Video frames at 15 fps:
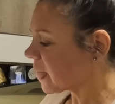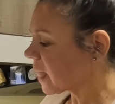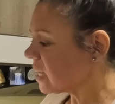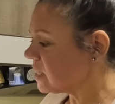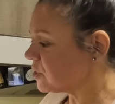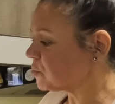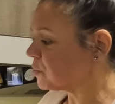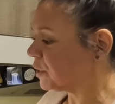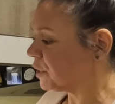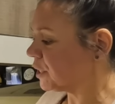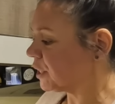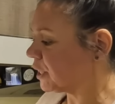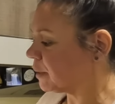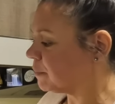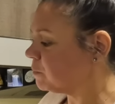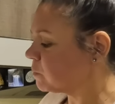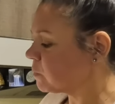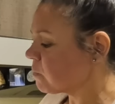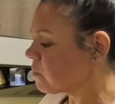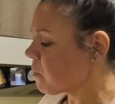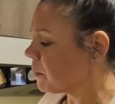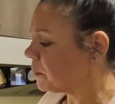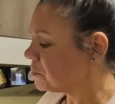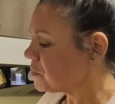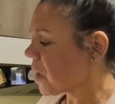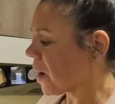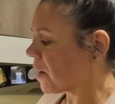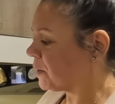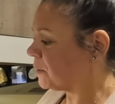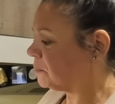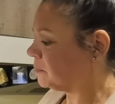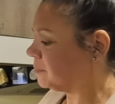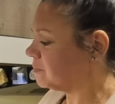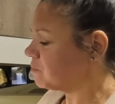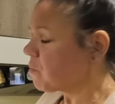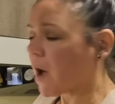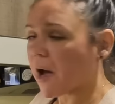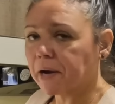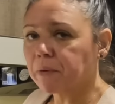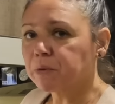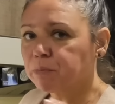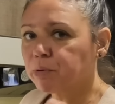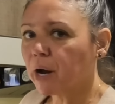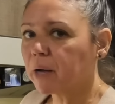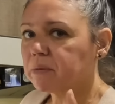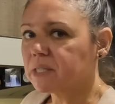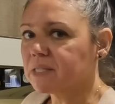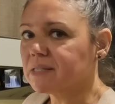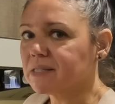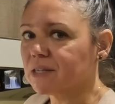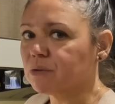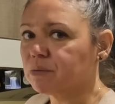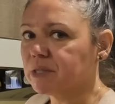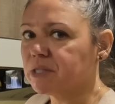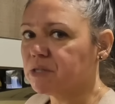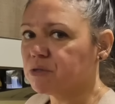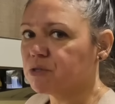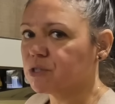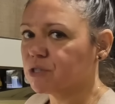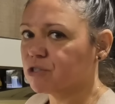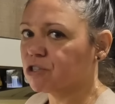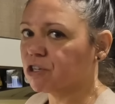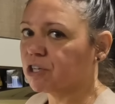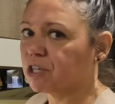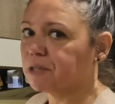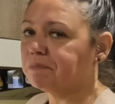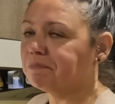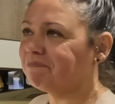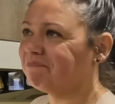It's really good. I would probably still reduce the sugar